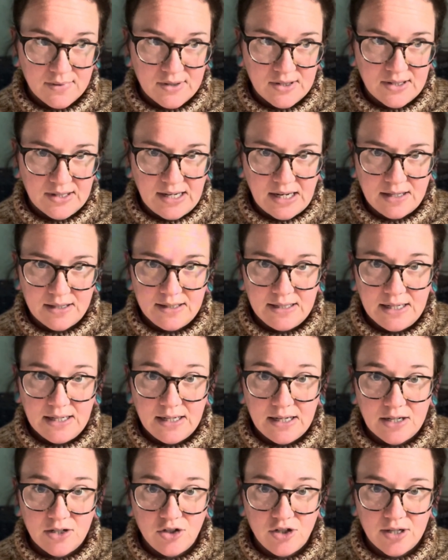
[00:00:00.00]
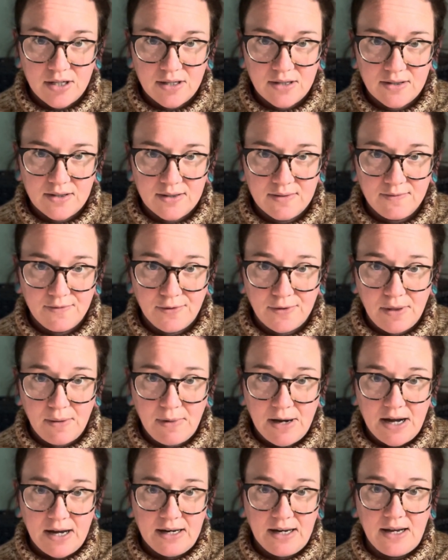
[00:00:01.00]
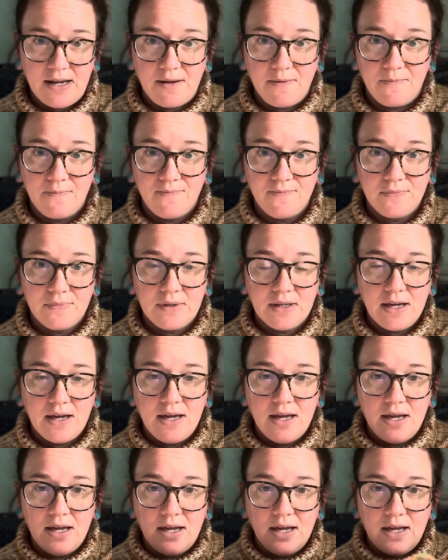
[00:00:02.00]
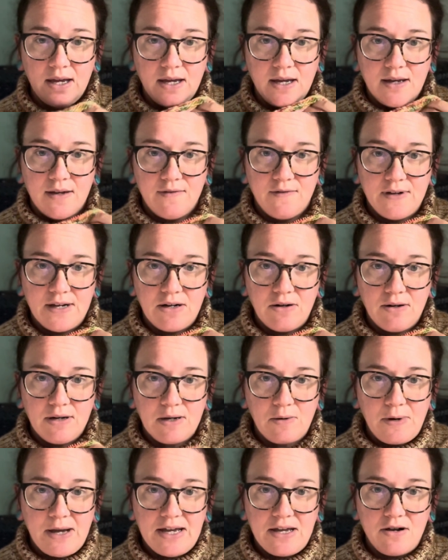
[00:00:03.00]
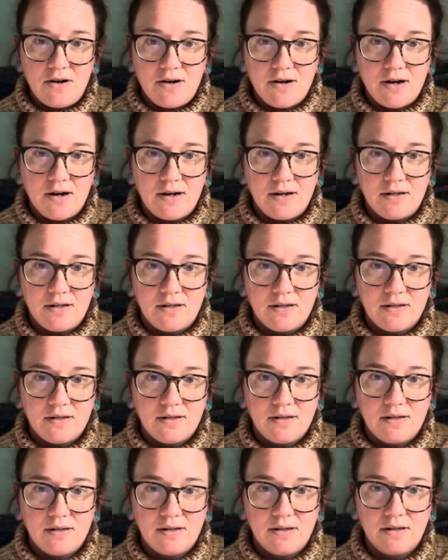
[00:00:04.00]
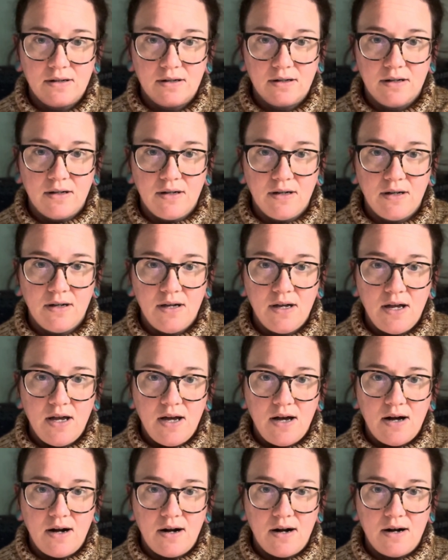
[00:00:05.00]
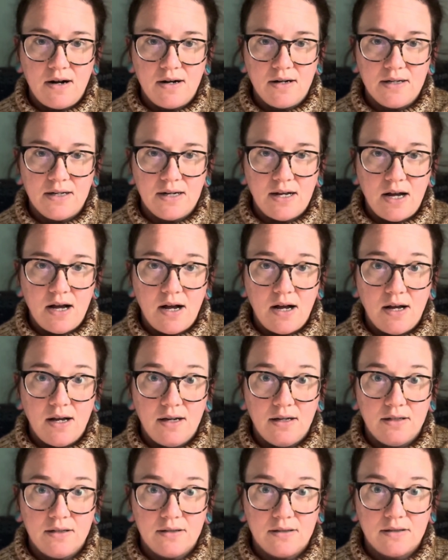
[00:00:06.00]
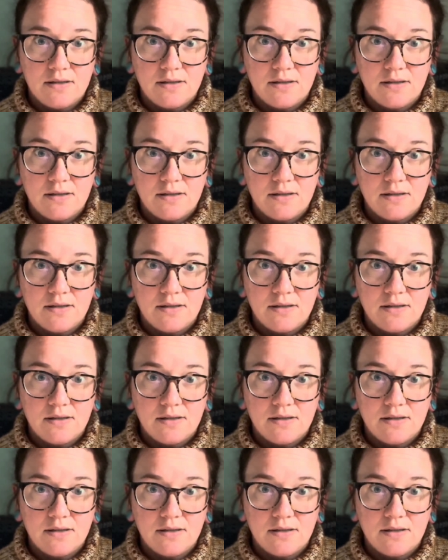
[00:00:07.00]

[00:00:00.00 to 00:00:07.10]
16 inches for the body, fingering weight yarn, on and on,